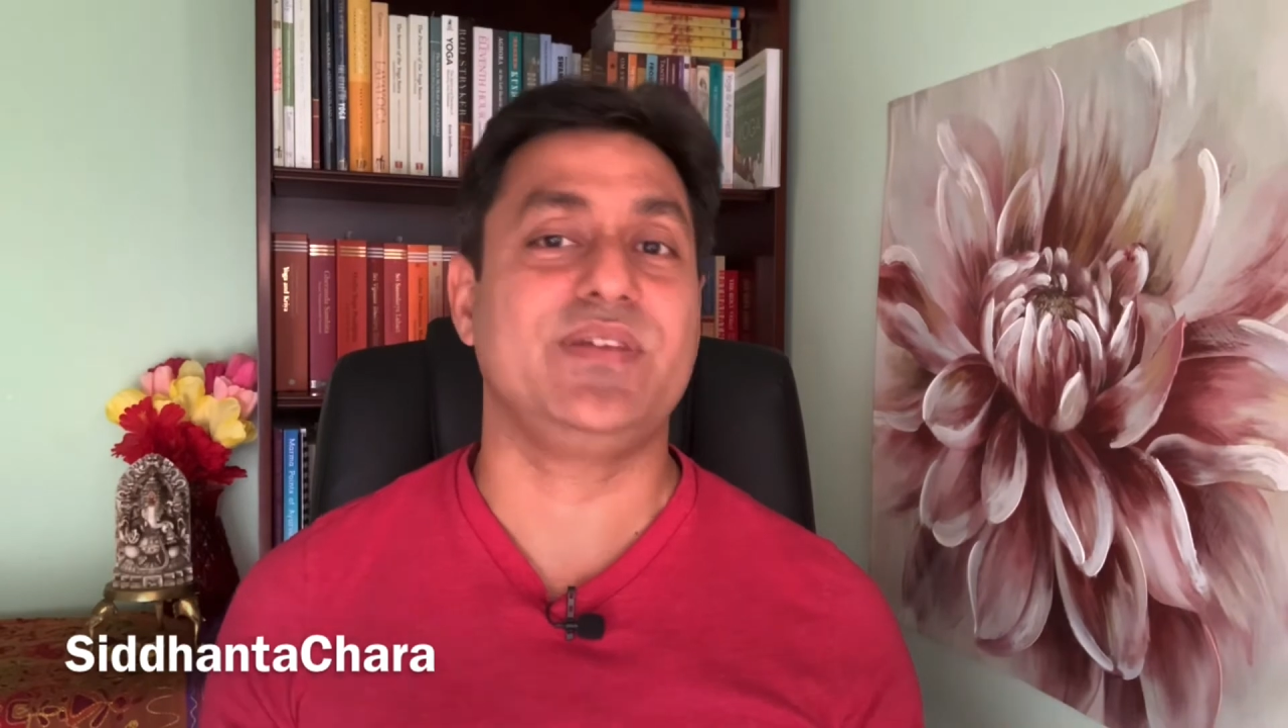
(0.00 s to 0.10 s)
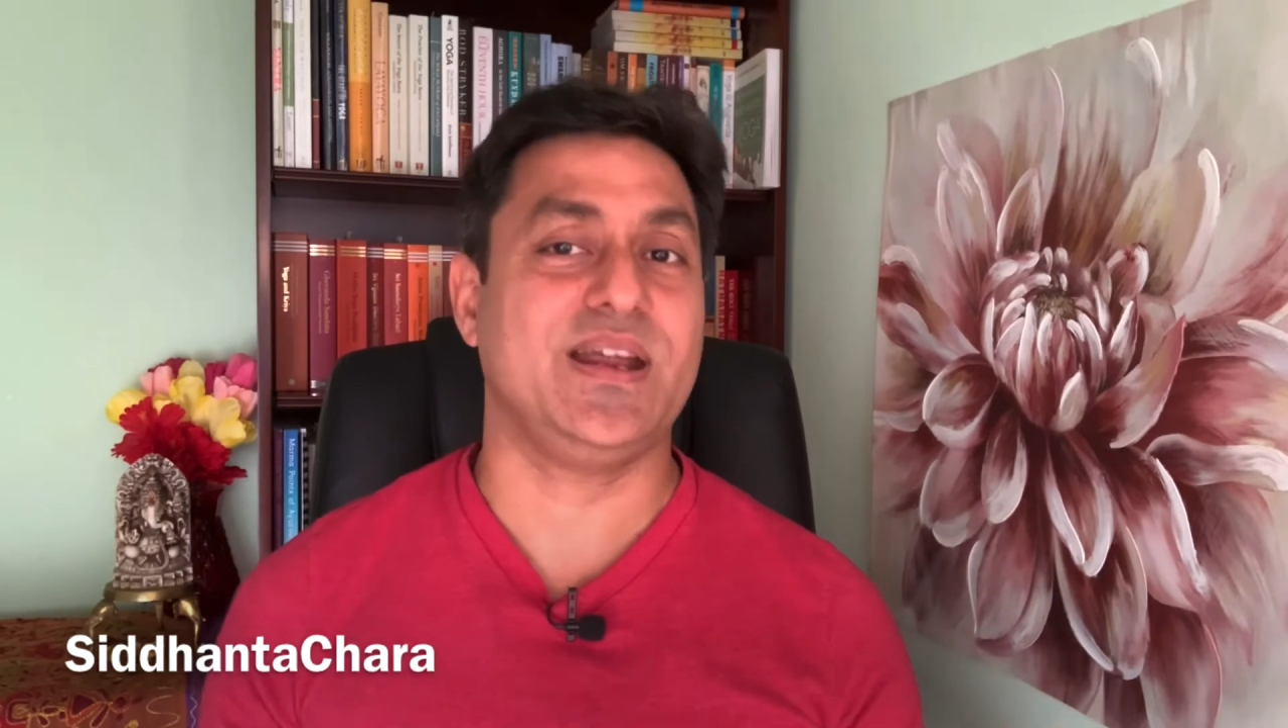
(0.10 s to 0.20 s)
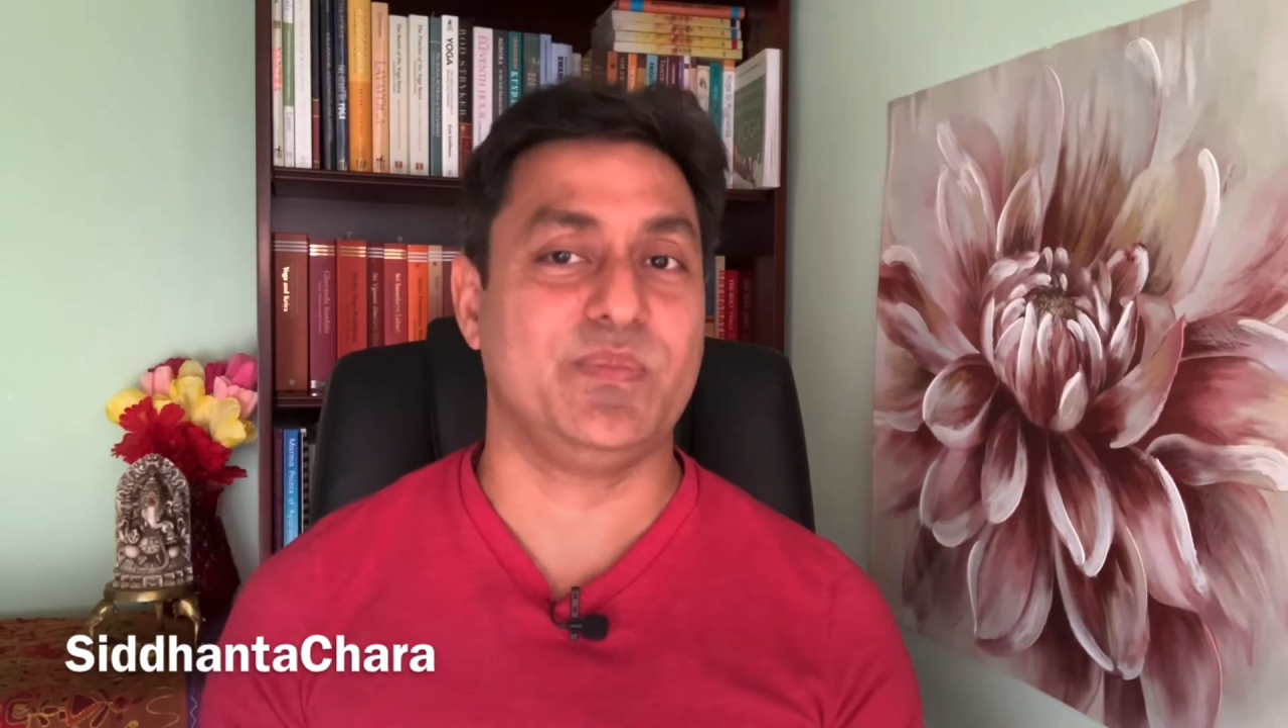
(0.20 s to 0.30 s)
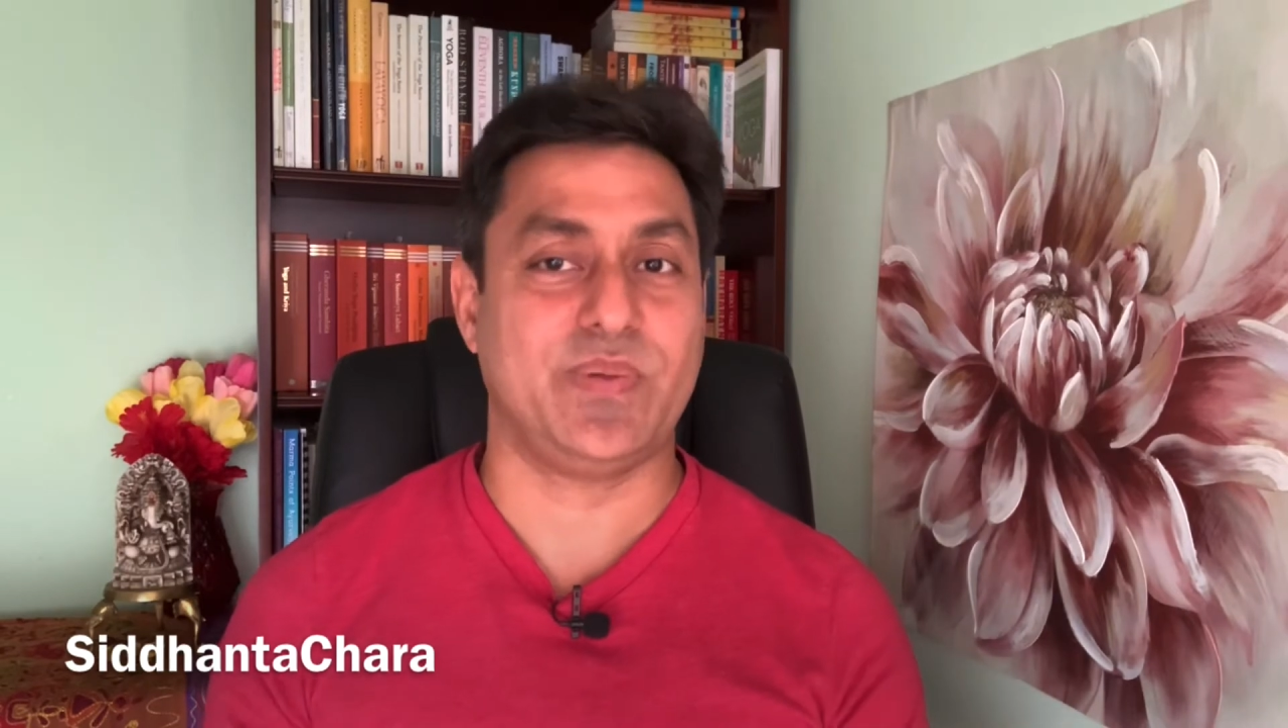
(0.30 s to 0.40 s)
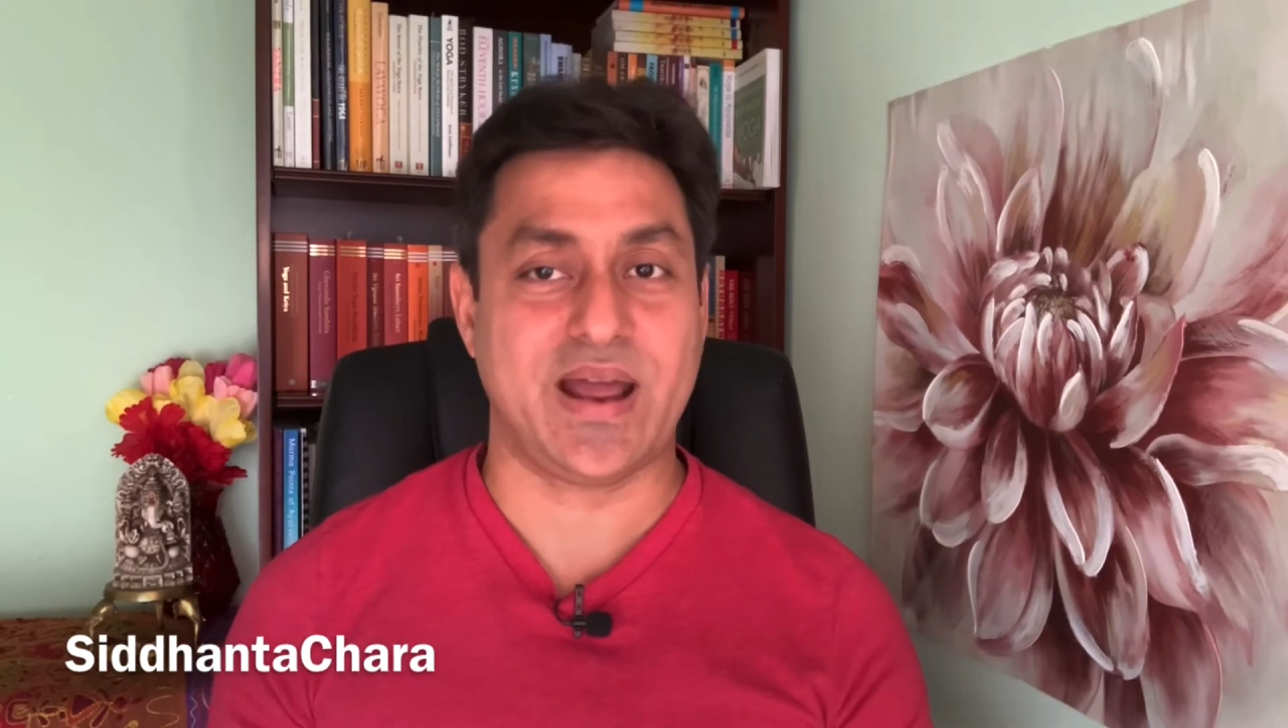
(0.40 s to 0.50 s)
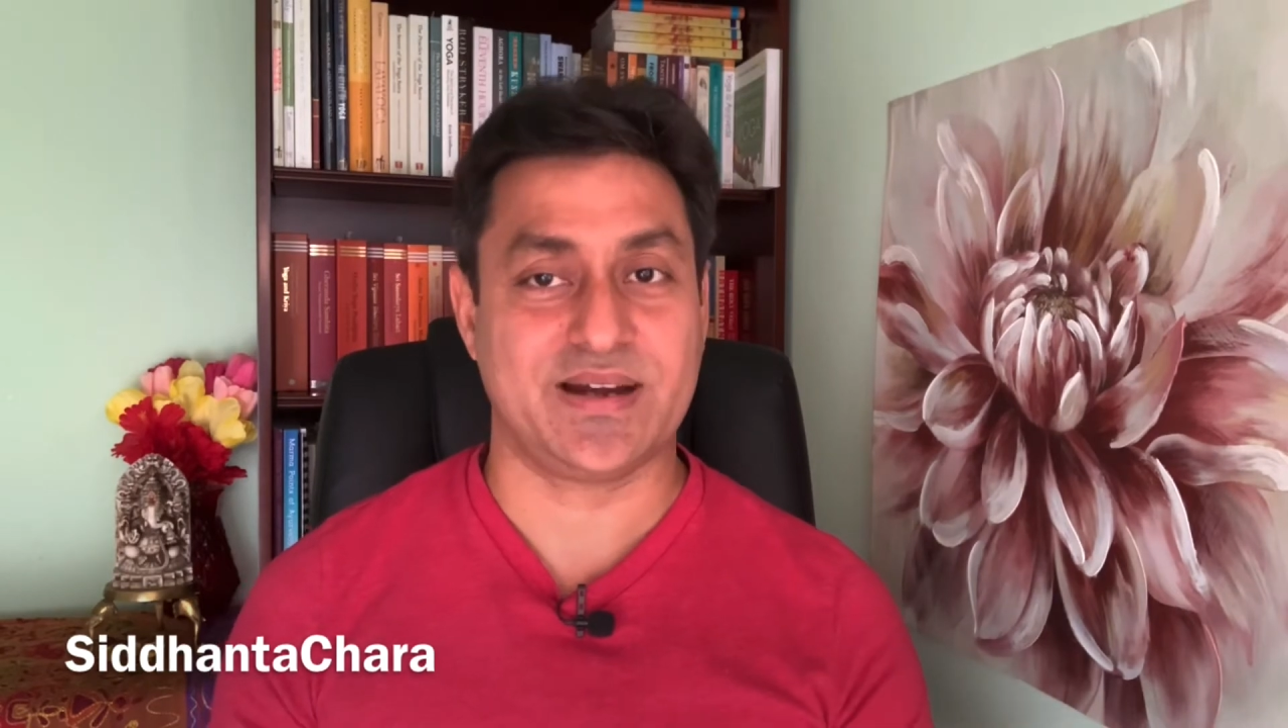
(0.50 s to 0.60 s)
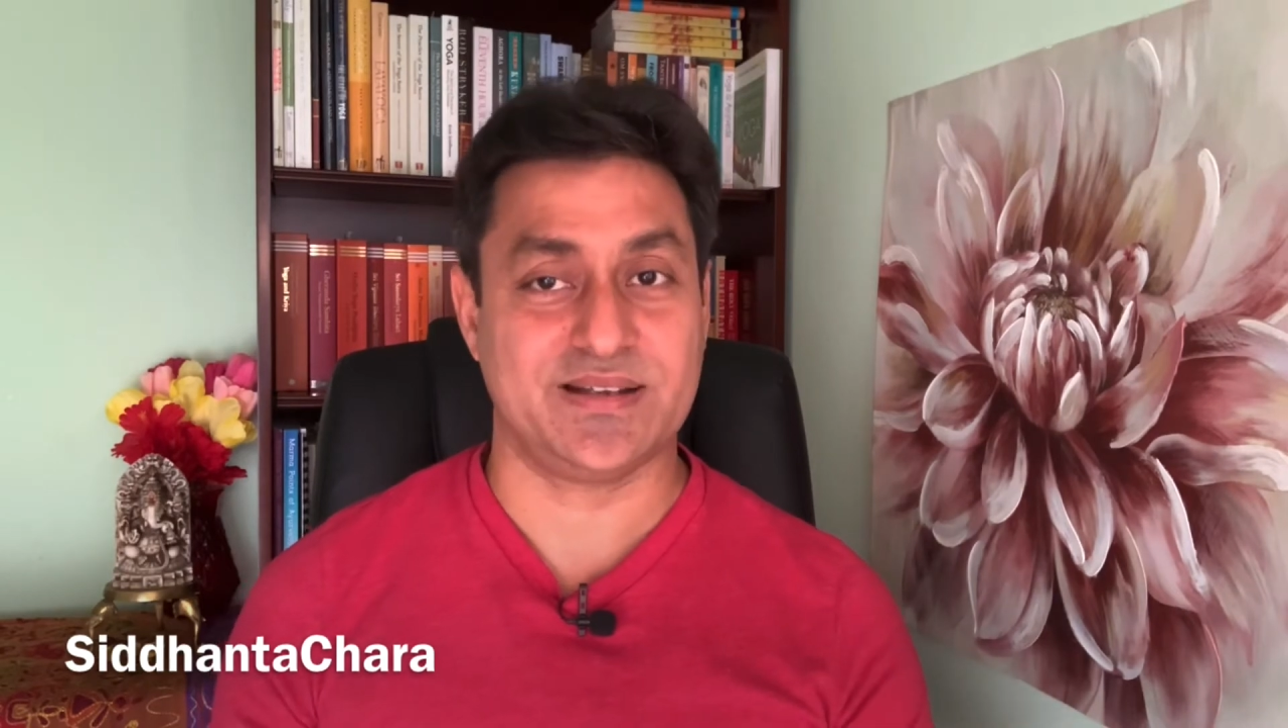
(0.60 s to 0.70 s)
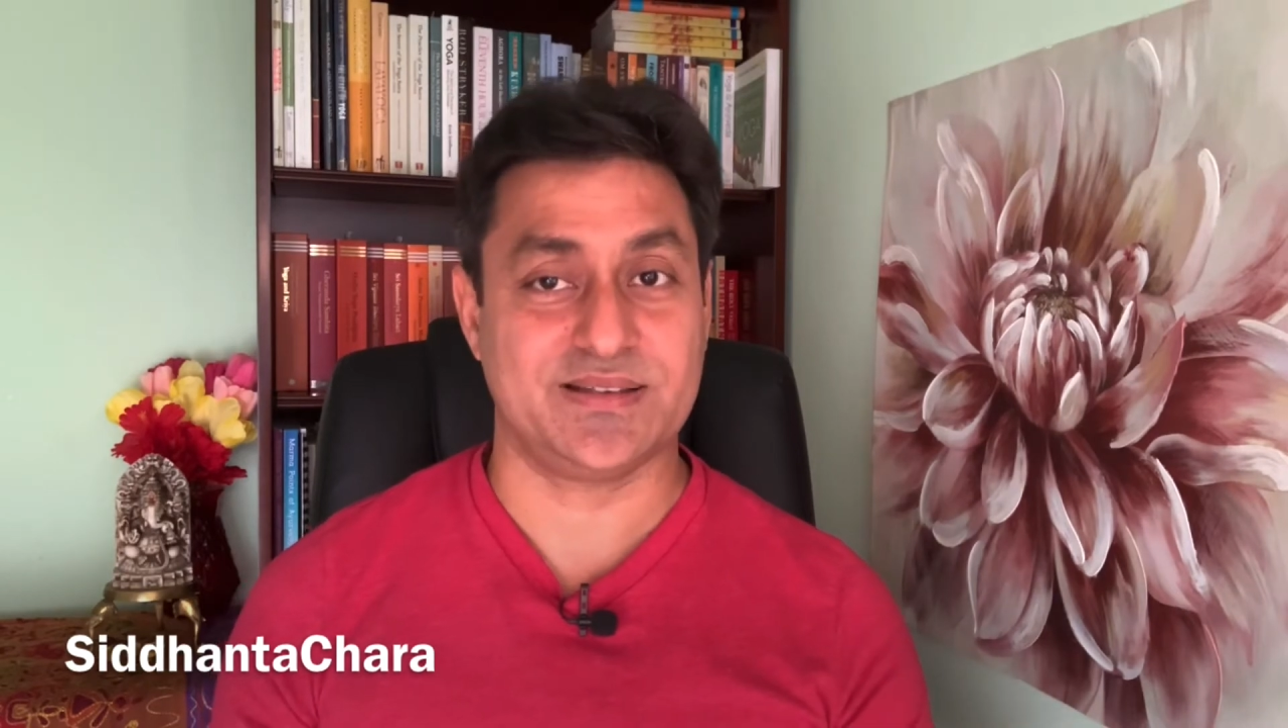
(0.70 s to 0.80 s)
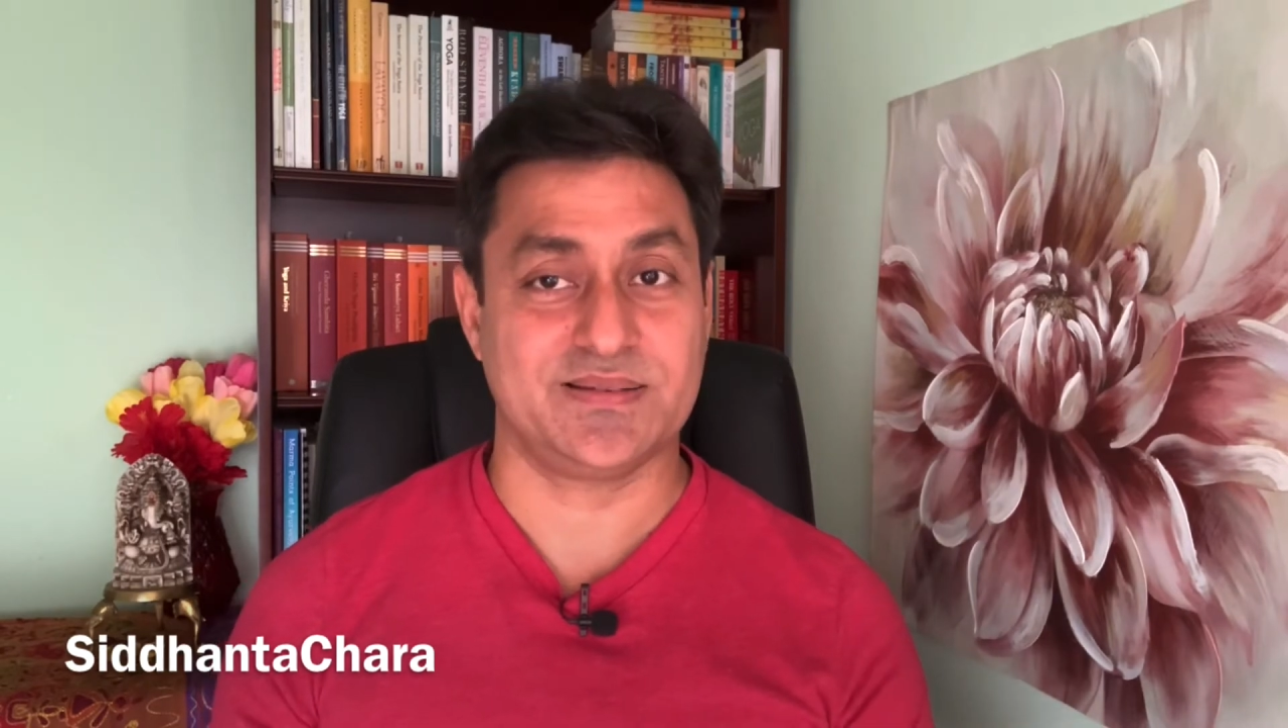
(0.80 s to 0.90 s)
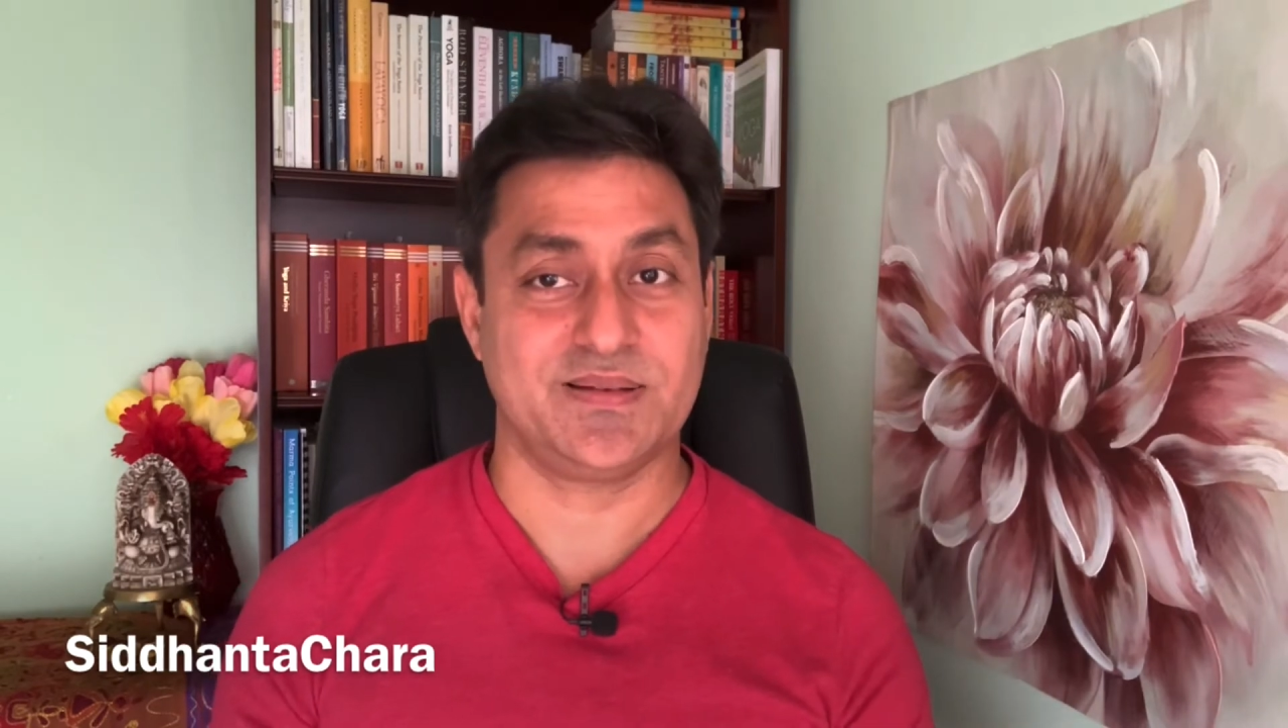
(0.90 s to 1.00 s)
hand
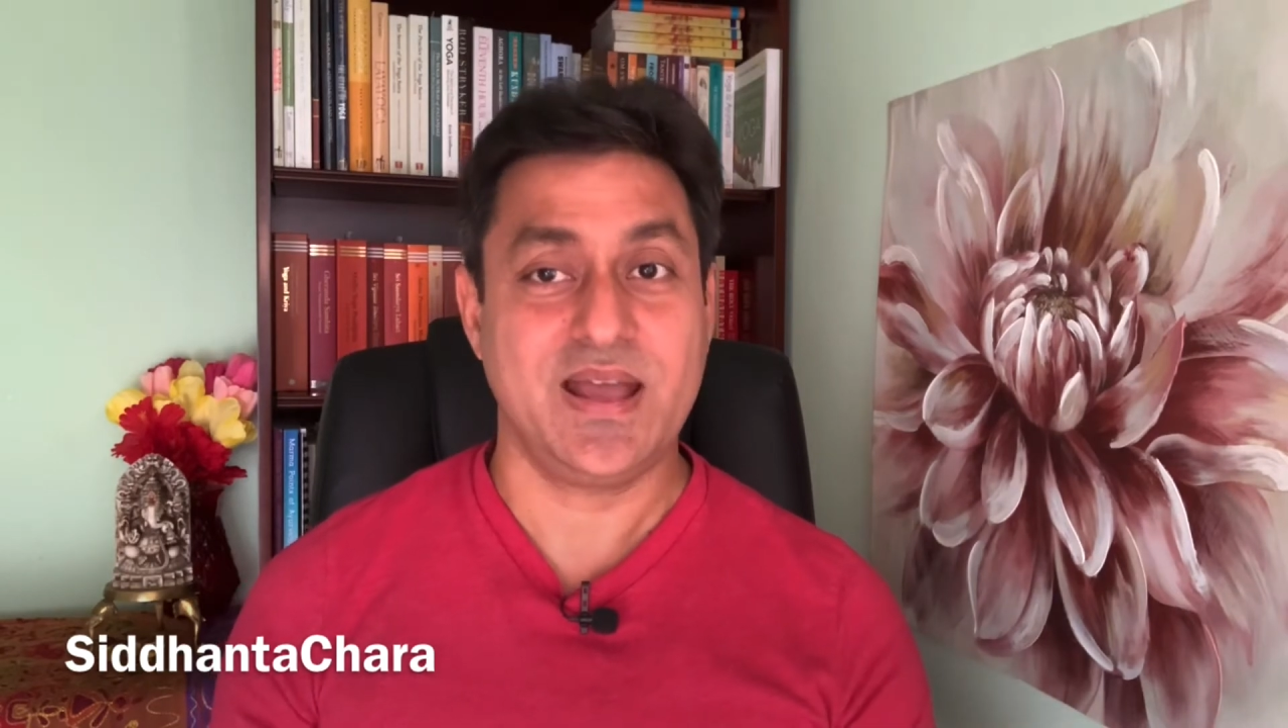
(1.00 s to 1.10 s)
practice.